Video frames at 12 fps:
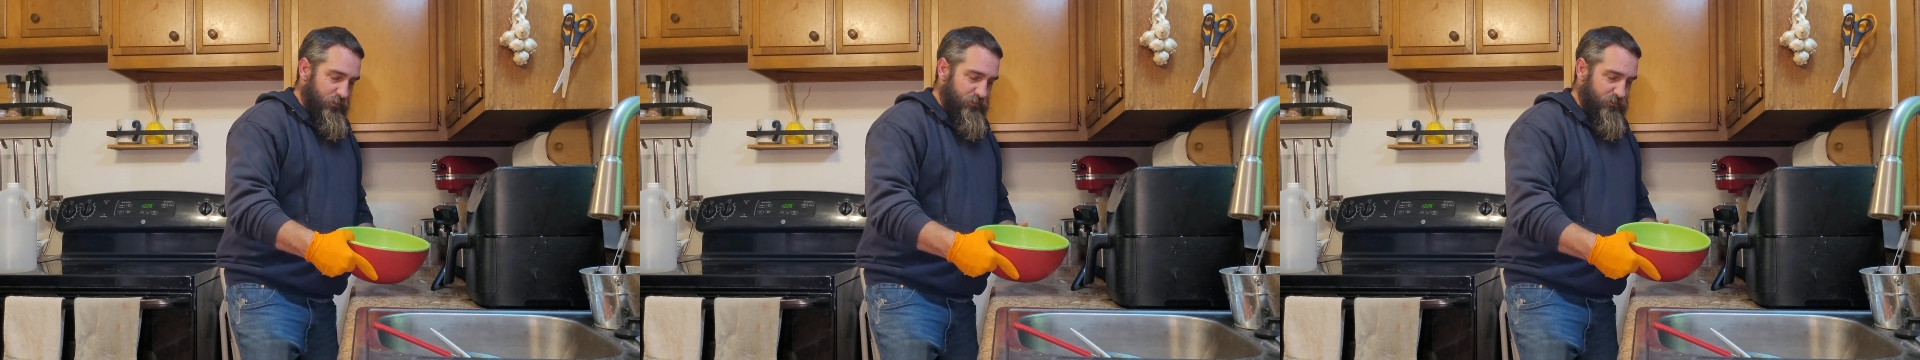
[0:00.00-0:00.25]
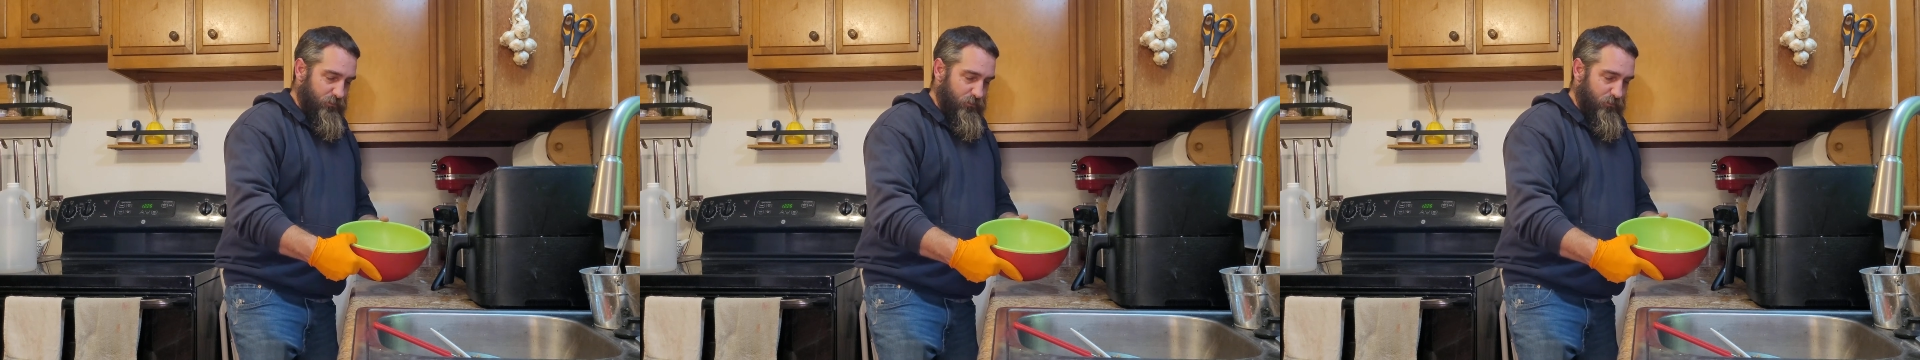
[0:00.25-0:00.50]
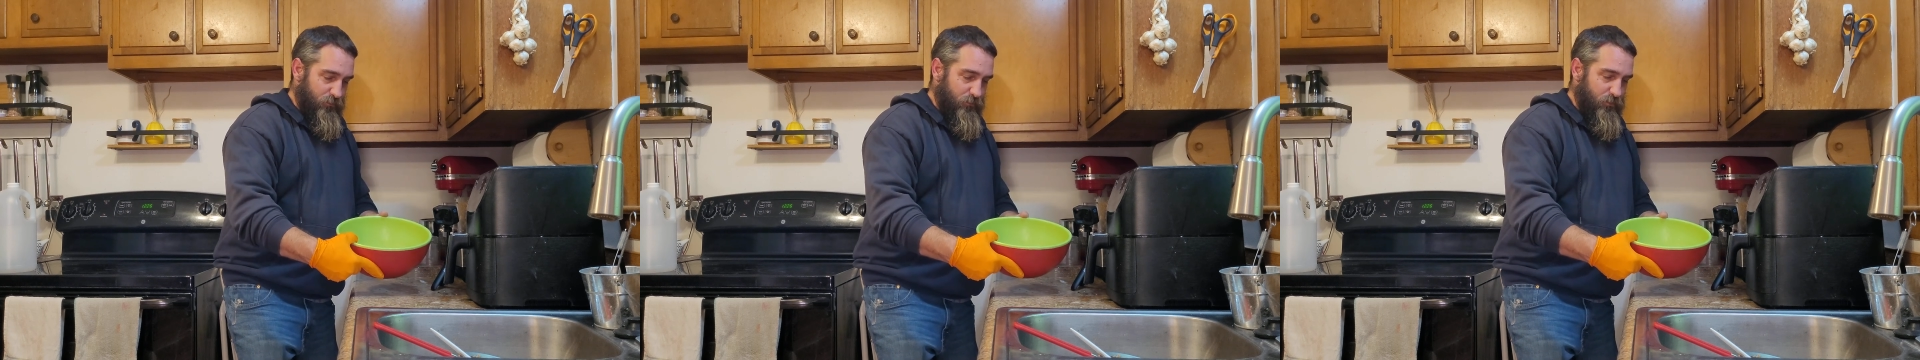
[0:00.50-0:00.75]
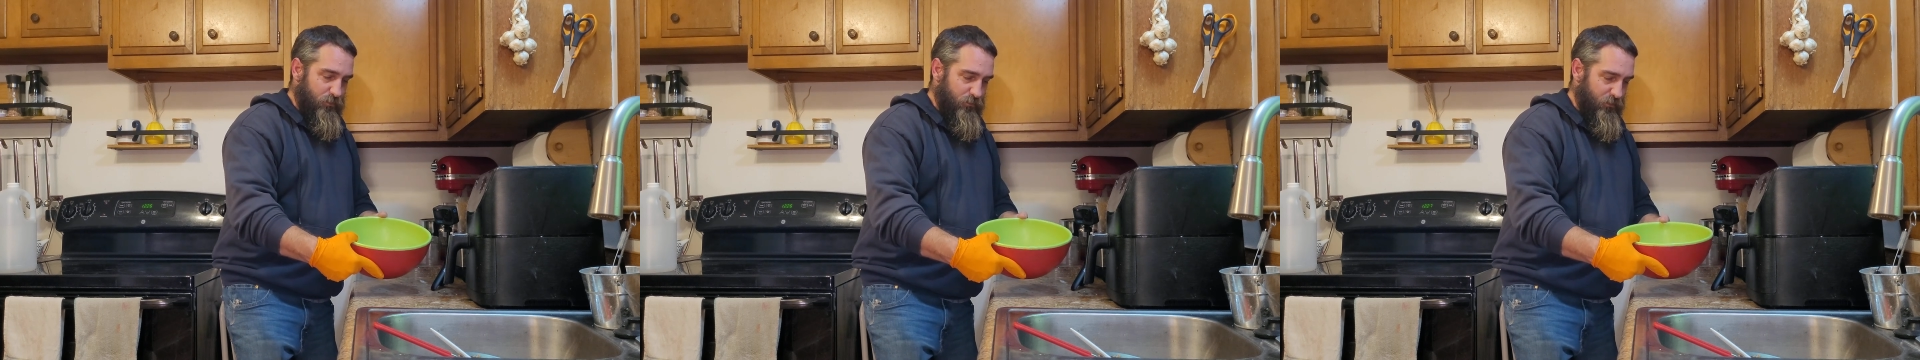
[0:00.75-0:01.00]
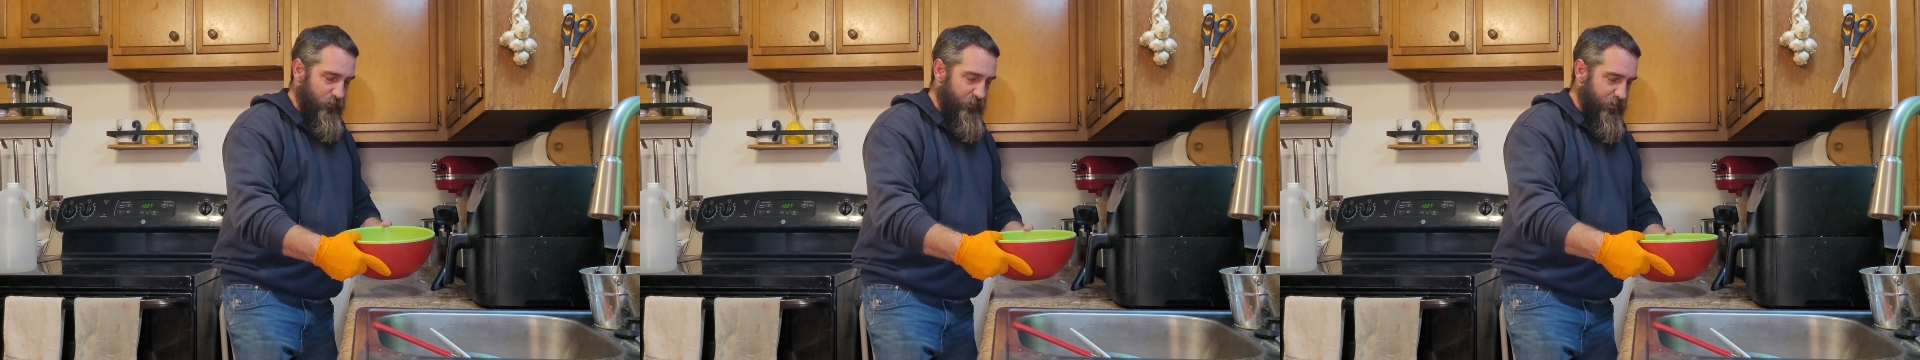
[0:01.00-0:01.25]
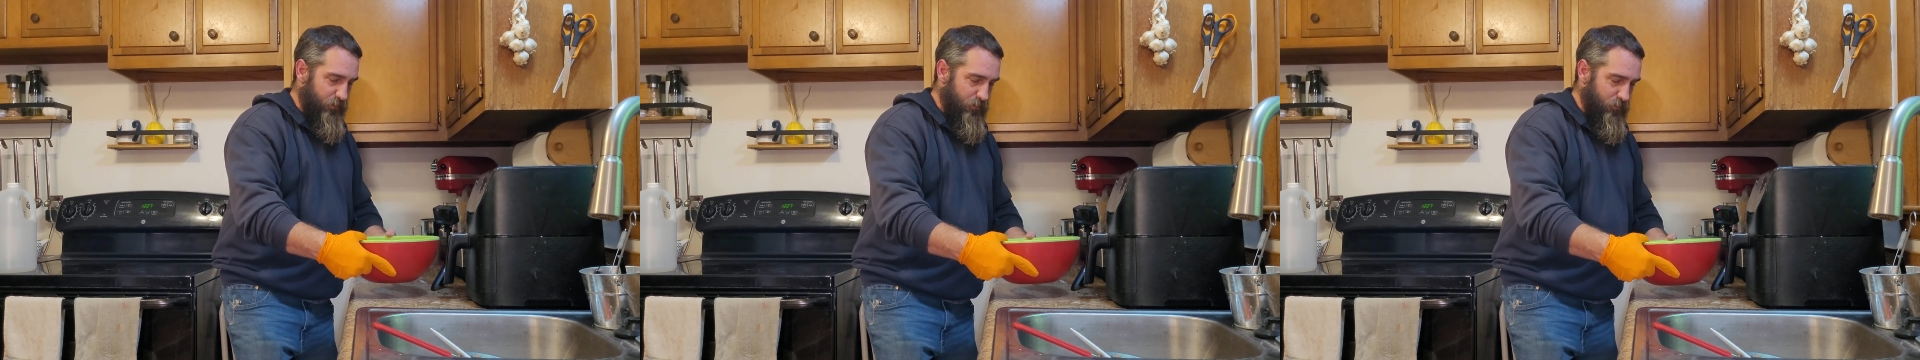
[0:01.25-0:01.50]
So there we
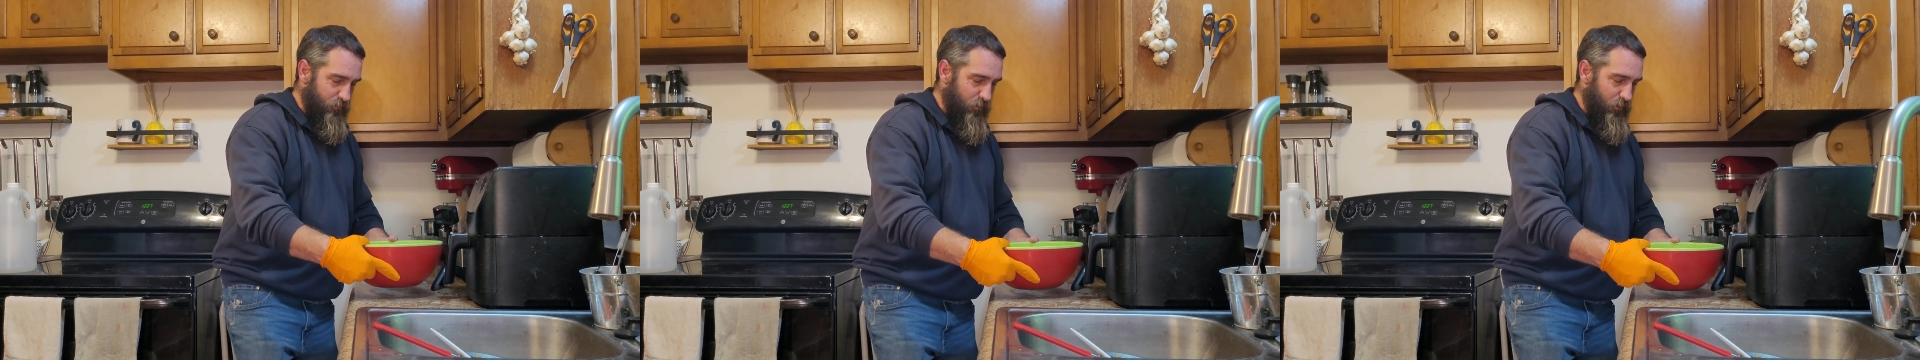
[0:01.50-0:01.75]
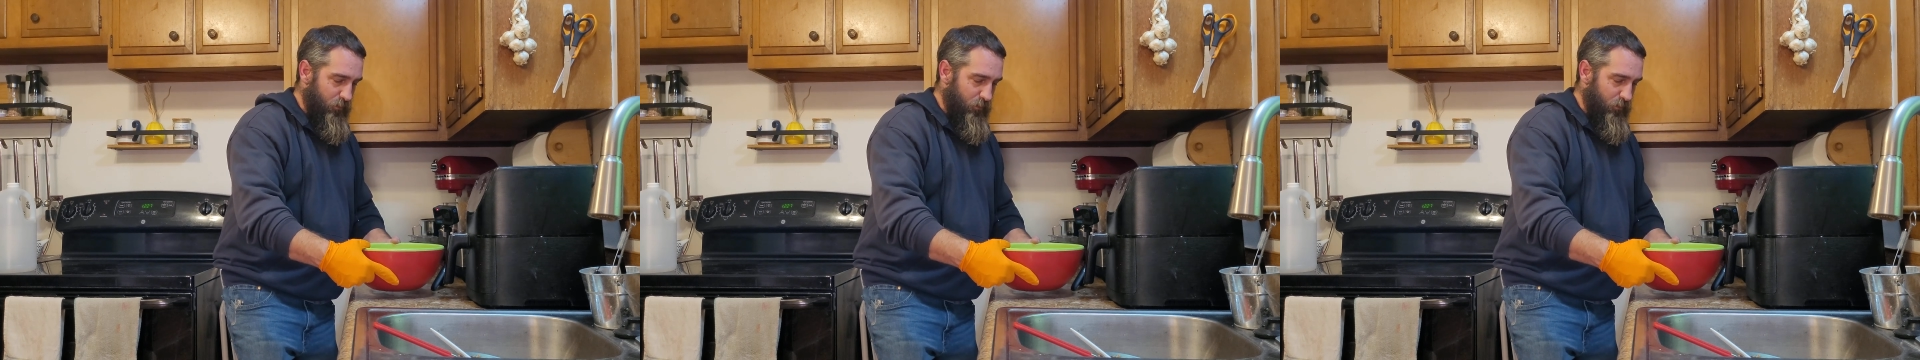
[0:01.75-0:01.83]
go.